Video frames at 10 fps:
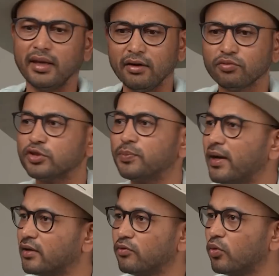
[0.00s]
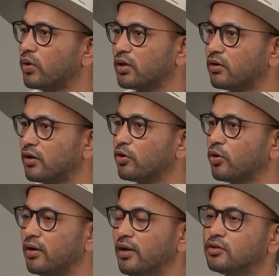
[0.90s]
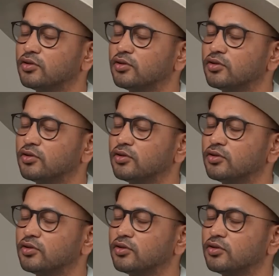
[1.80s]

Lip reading: irrespective of what career you are in.